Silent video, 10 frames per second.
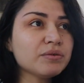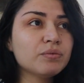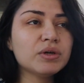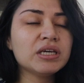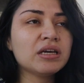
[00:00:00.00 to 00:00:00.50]

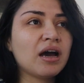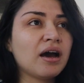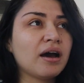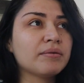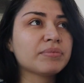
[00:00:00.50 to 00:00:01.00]
We
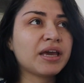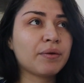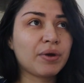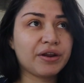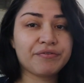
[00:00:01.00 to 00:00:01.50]

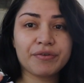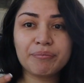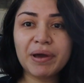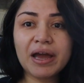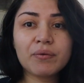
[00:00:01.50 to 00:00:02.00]
get ready for
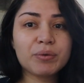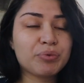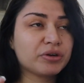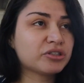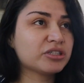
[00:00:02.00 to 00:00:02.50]
bed. We
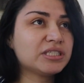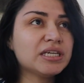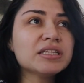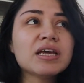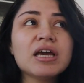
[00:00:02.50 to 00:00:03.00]
brush our
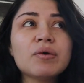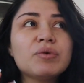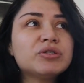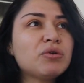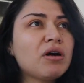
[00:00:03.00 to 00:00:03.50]
teeth.
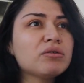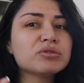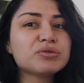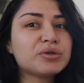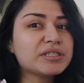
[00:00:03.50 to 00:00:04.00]
We do all
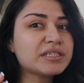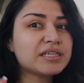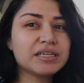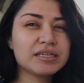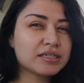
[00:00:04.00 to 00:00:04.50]
those noises
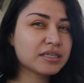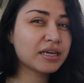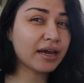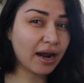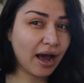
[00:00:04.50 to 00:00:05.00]
and he doesn't
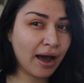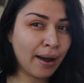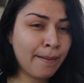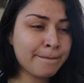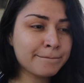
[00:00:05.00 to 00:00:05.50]
get
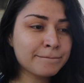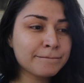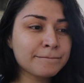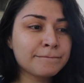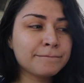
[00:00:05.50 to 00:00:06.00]
up.
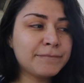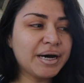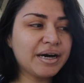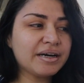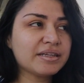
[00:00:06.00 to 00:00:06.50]

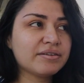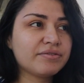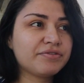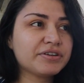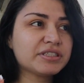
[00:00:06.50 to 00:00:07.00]
But
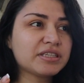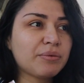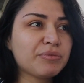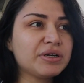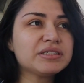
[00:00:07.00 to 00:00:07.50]
for
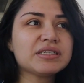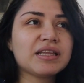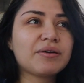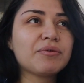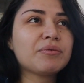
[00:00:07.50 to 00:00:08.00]
some reason,
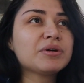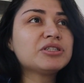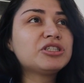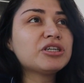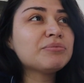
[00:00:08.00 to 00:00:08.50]
like when
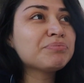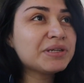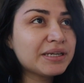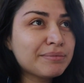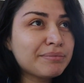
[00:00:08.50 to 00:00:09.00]
we're
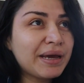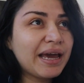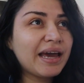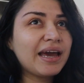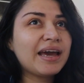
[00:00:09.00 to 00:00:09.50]
jumping in
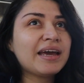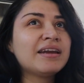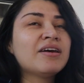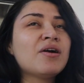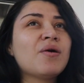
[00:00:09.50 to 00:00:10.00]

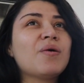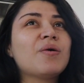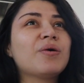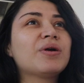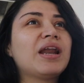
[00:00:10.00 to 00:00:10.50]
bed
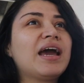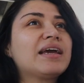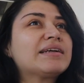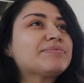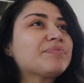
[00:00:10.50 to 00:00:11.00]
or
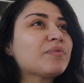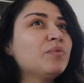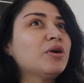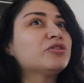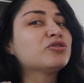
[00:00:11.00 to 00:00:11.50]
like
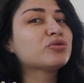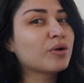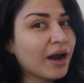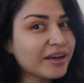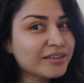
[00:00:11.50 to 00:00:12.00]
we're
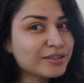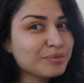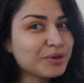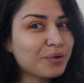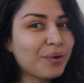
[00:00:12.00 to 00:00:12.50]
trying to
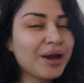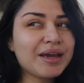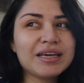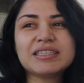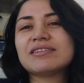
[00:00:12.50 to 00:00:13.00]
be
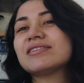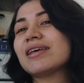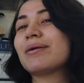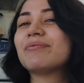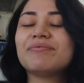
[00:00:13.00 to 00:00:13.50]
quiet, he starts
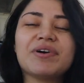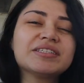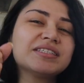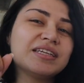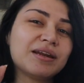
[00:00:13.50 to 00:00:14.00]
like
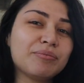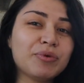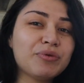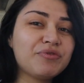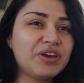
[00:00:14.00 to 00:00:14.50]
fussing and
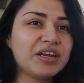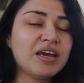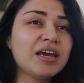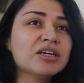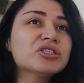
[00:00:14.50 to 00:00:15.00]
moving.
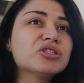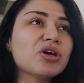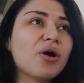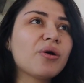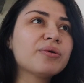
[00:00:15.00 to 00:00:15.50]

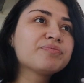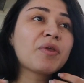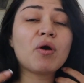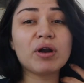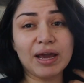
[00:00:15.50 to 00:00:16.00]
So,
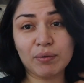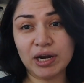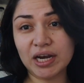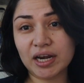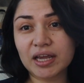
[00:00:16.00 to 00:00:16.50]
or like when
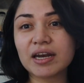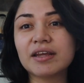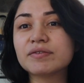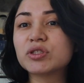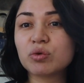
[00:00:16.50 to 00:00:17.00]
Enrique
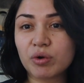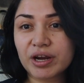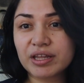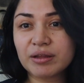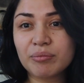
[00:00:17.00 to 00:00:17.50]
leaves to
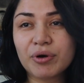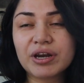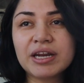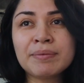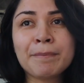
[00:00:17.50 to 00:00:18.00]
work in the
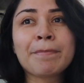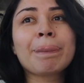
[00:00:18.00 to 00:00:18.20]
morning,